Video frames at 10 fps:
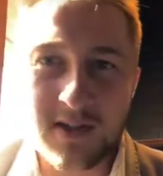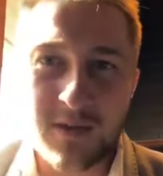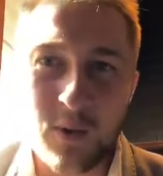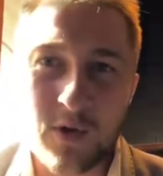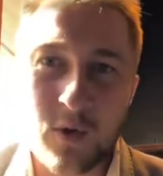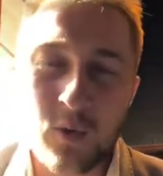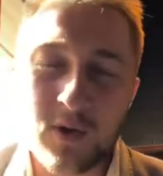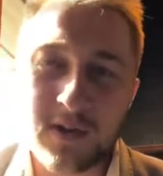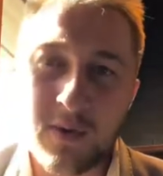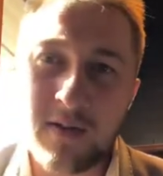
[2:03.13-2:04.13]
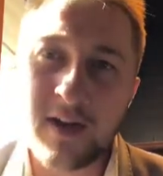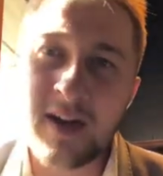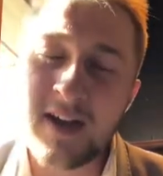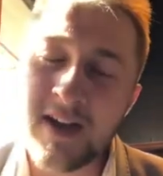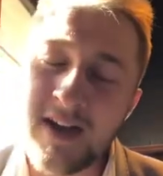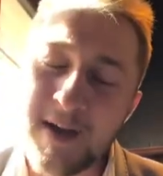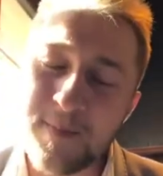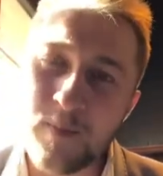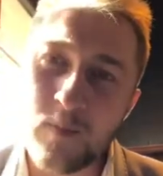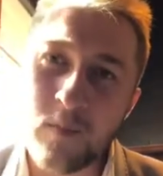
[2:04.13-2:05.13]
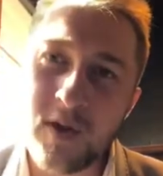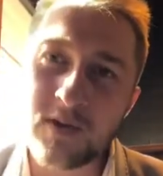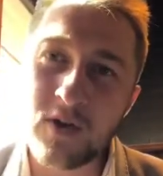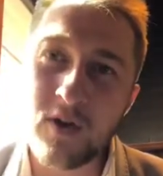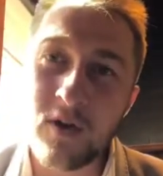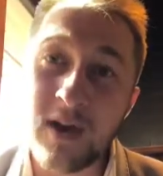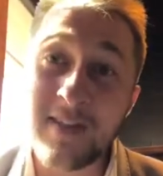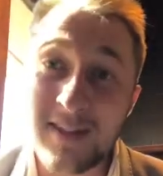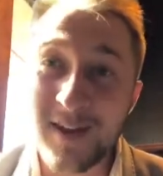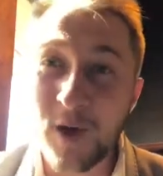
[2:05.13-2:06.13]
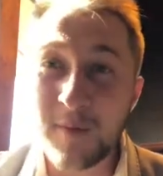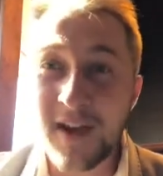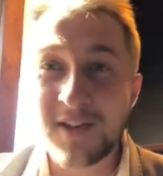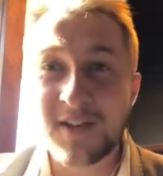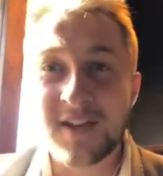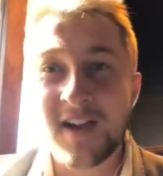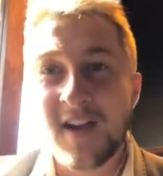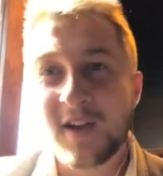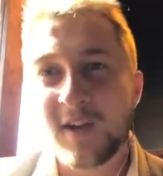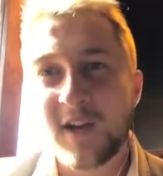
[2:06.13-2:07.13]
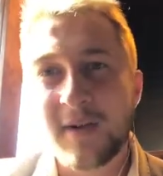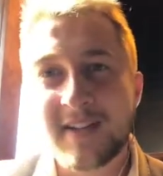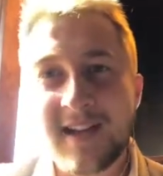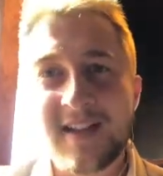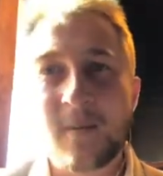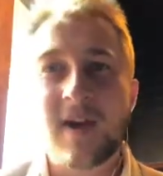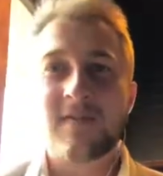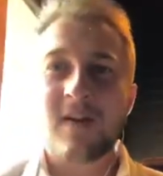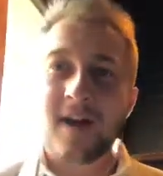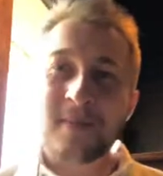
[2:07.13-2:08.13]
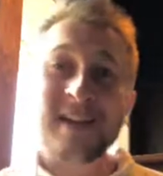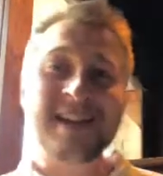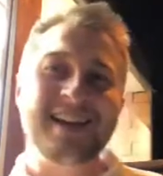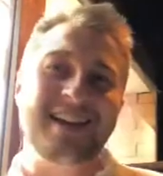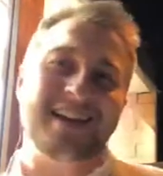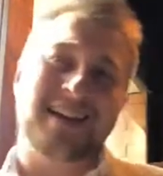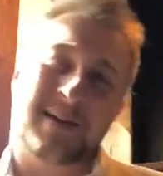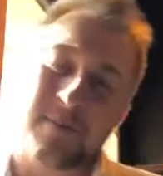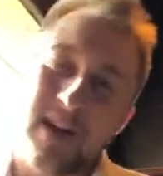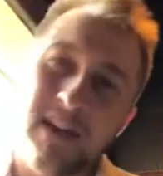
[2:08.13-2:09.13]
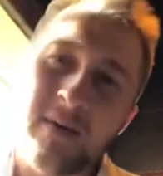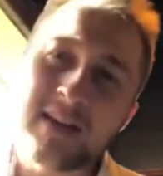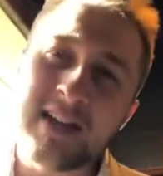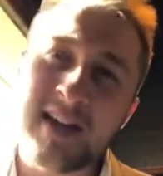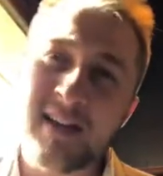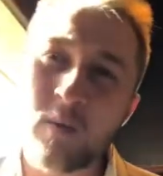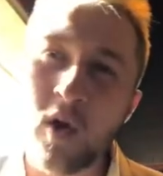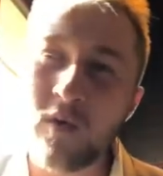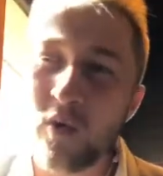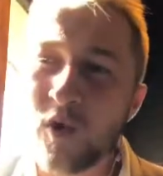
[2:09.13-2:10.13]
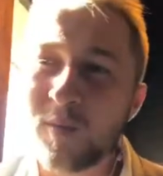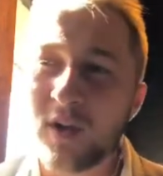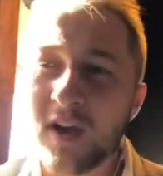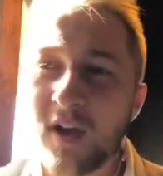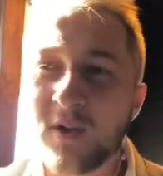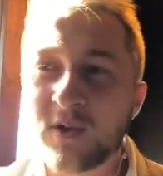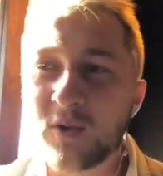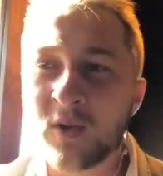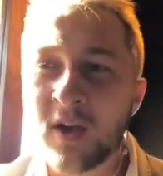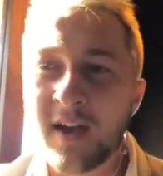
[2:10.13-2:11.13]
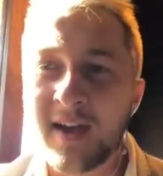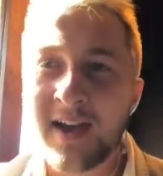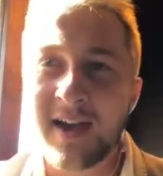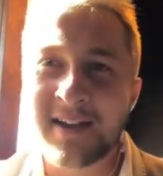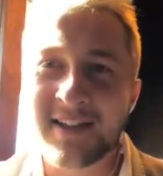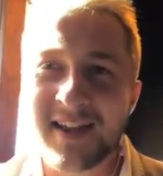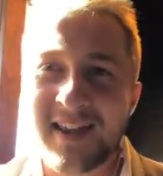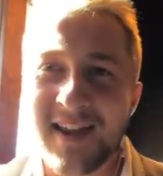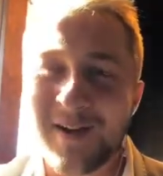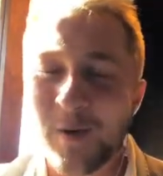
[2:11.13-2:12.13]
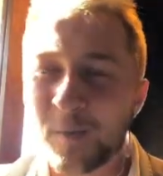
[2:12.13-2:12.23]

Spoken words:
or whatsoever whilst you're at the accommodation, you know exactly where to find me and know exactly what room you can go to get that help.